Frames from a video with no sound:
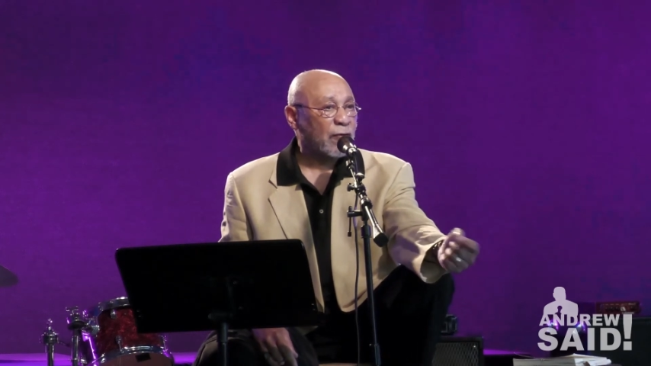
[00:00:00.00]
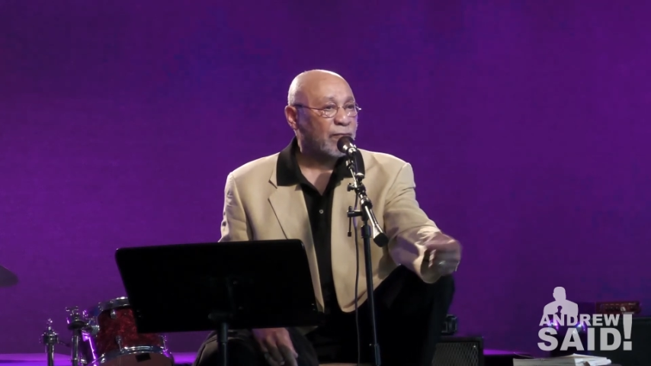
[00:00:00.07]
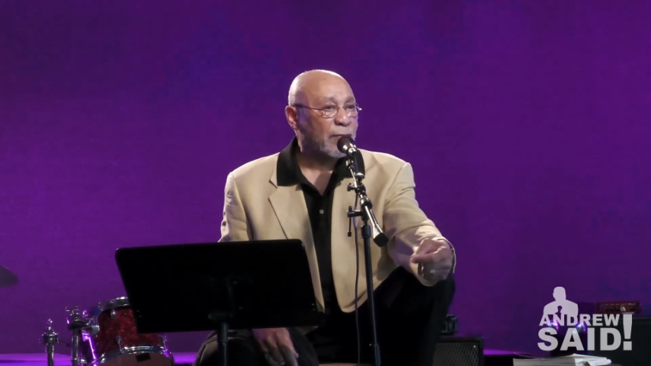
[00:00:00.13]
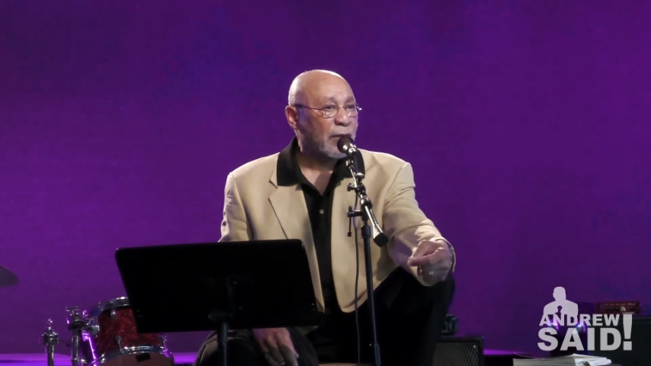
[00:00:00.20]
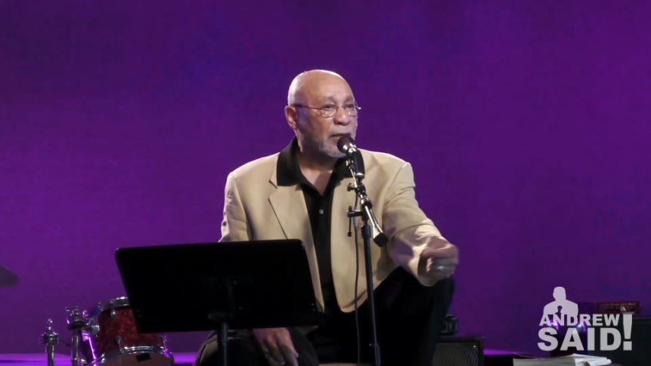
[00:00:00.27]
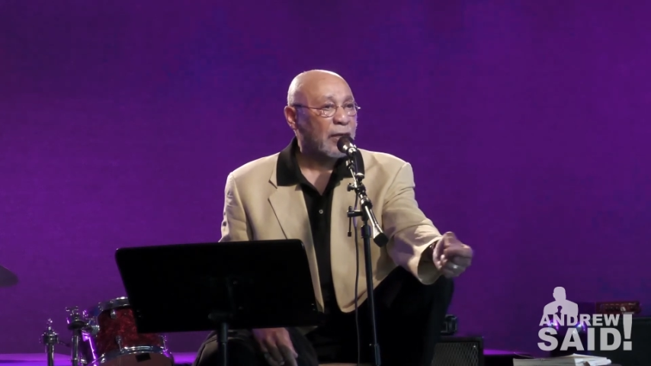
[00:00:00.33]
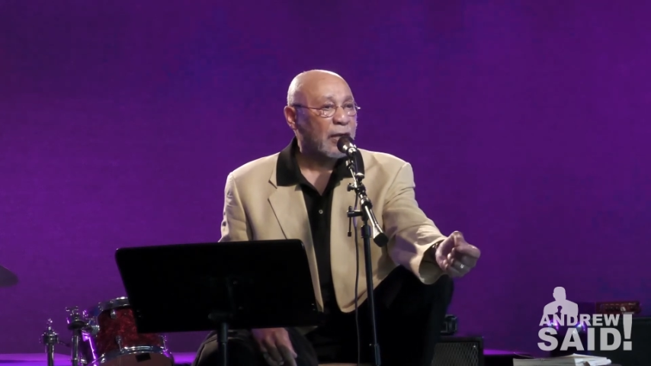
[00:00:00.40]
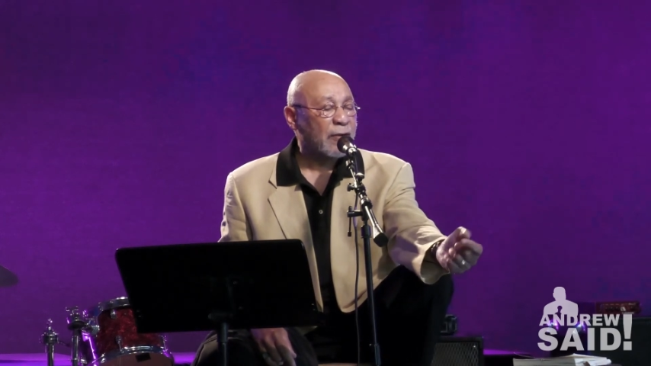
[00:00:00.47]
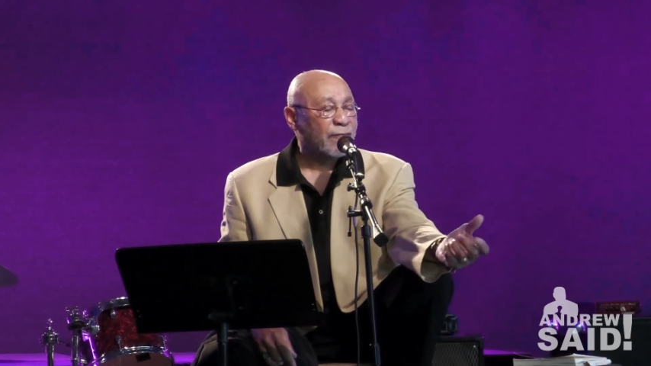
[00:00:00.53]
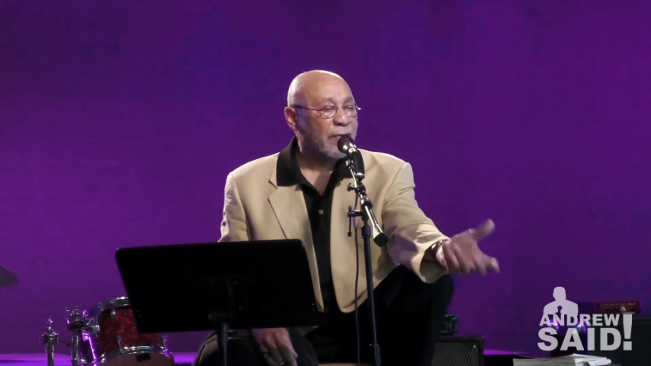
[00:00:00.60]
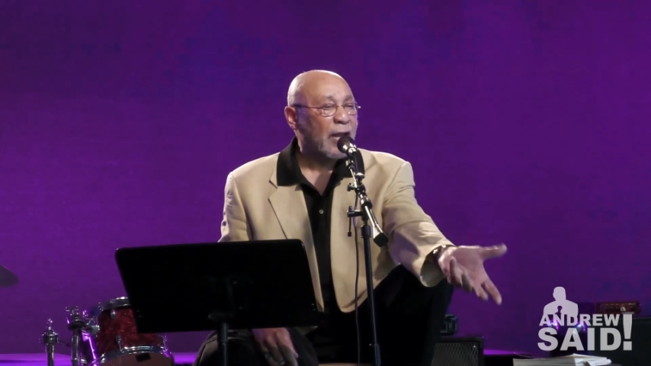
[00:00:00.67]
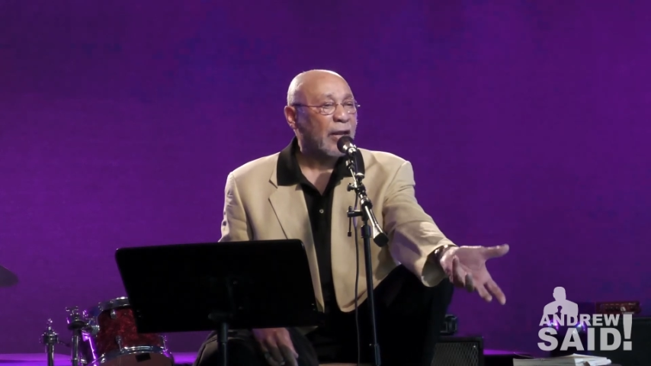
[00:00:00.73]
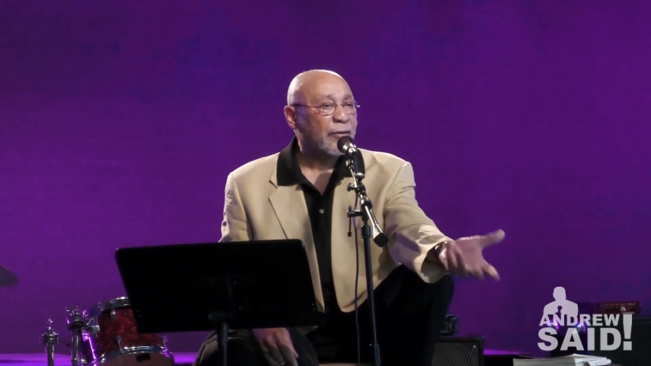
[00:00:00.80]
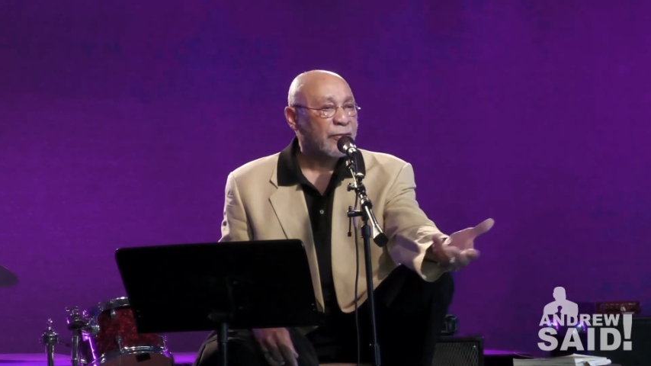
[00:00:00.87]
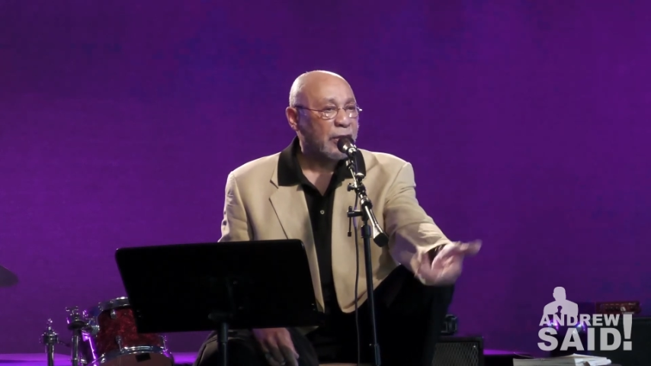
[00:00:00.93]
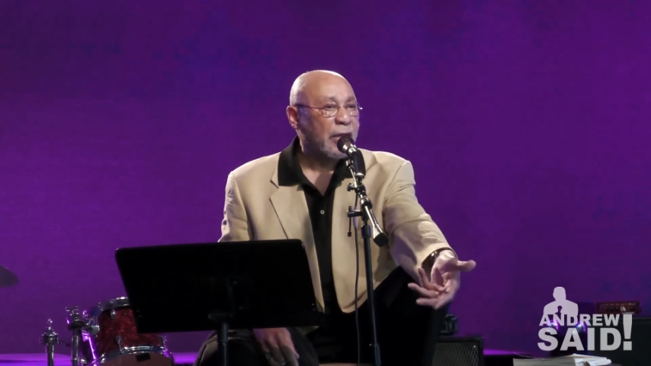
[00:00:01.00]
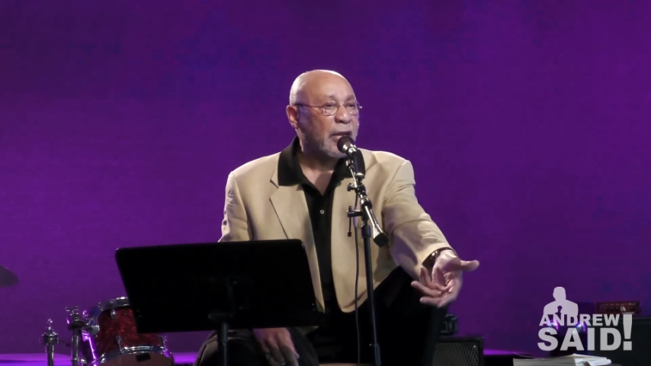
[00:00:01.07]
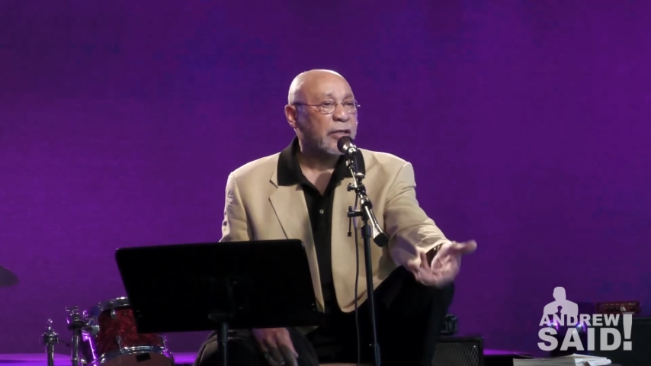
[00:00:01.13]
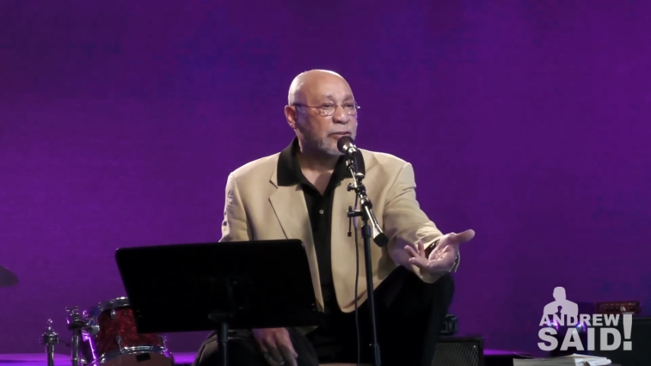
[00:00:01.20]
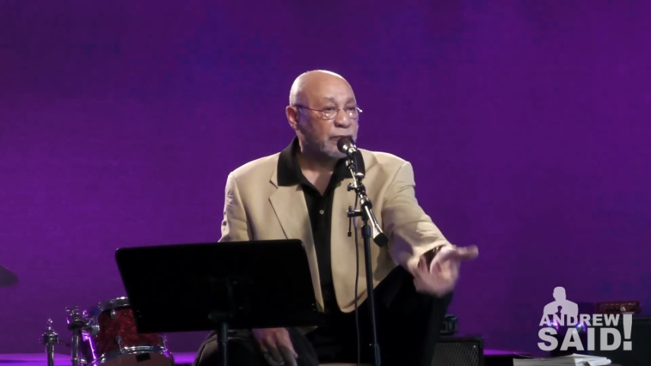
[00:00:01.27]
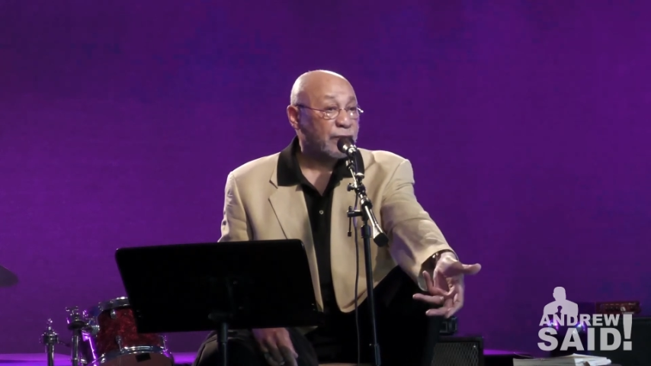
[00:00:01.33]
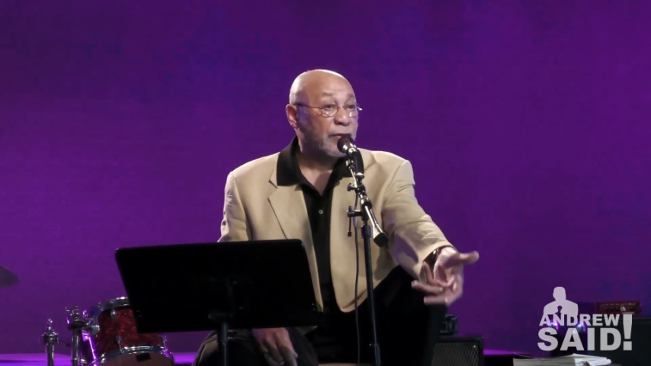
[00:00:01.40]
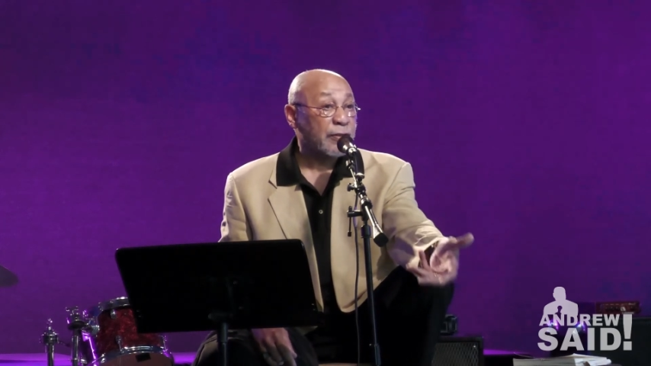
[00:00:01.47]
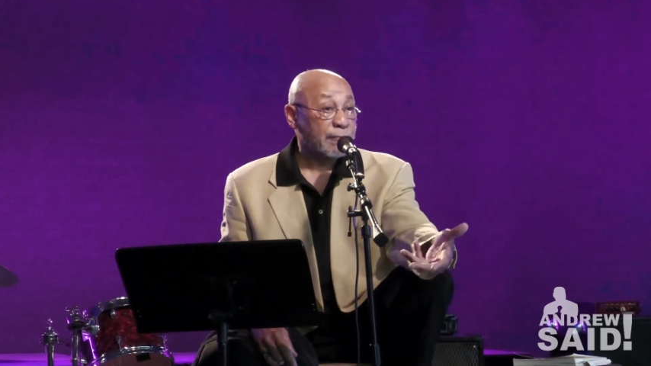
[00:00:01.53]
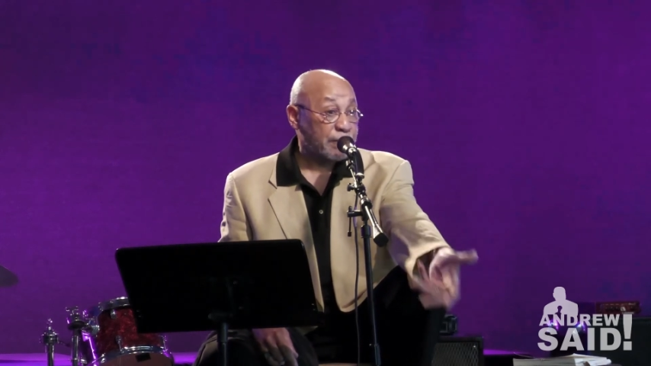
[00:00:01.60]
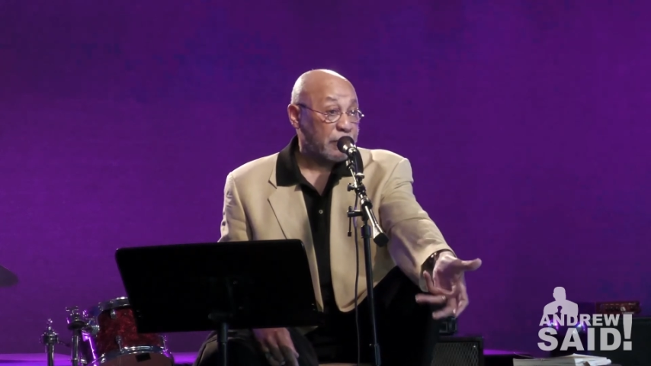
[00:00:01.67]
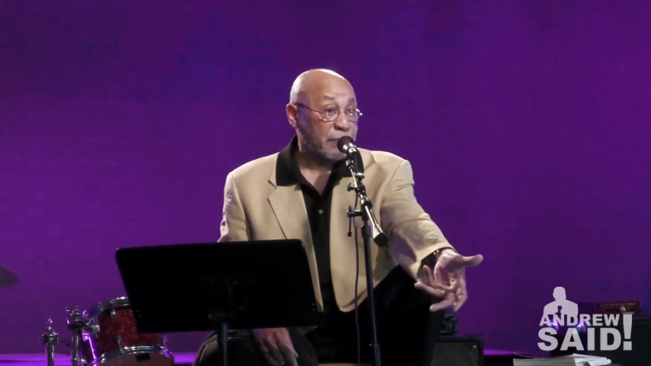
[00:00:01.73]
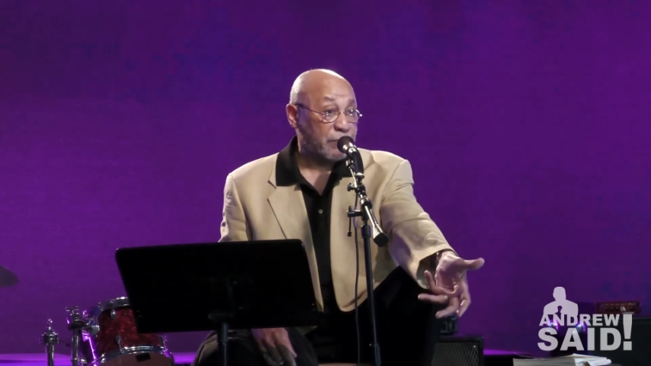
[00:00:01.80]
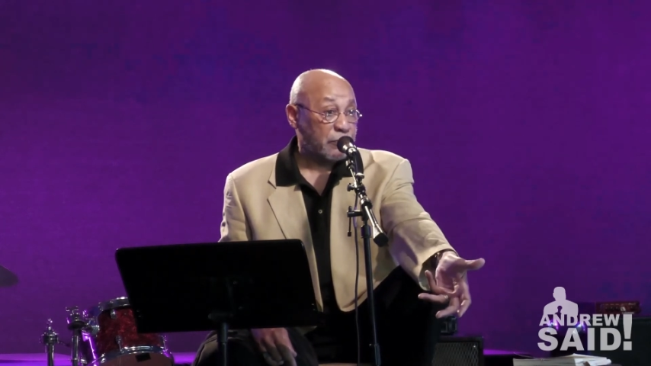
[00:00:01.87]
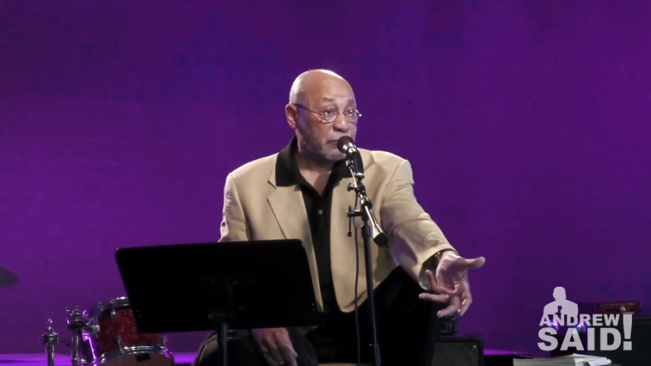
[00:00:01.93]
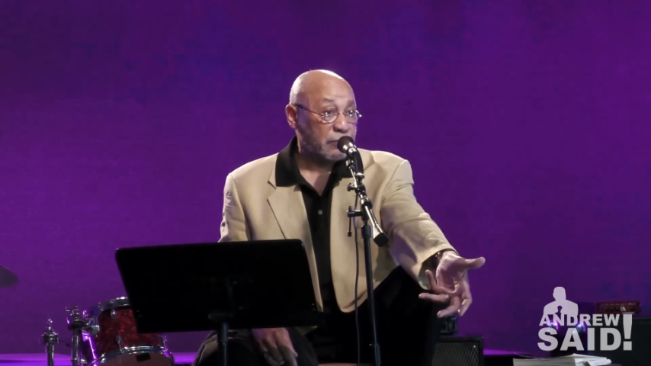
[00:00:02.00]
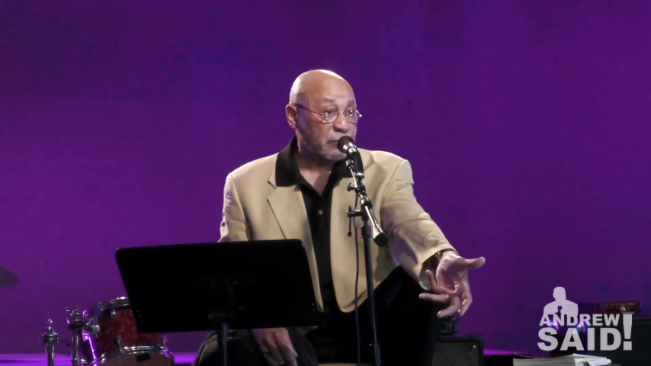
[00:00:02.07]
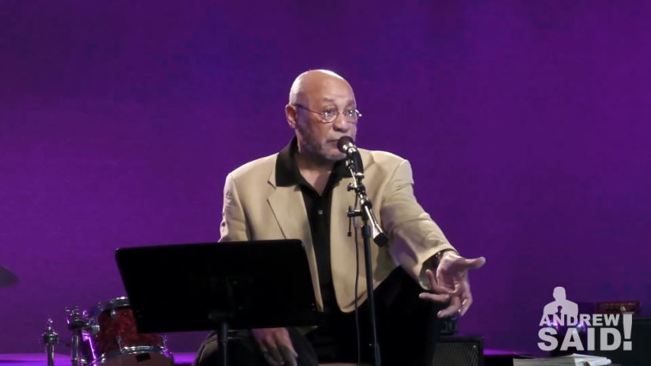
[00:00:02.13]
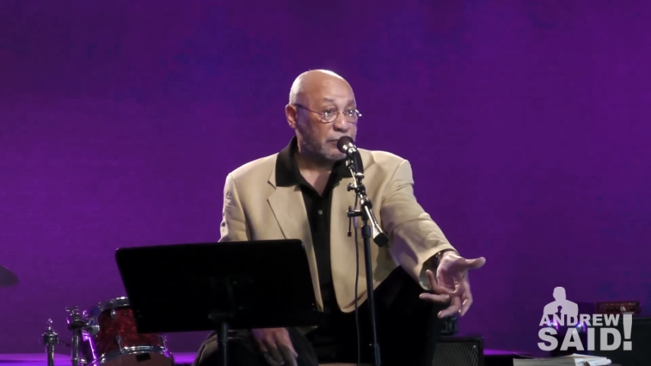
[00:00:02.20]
of my life out of the hands of other people.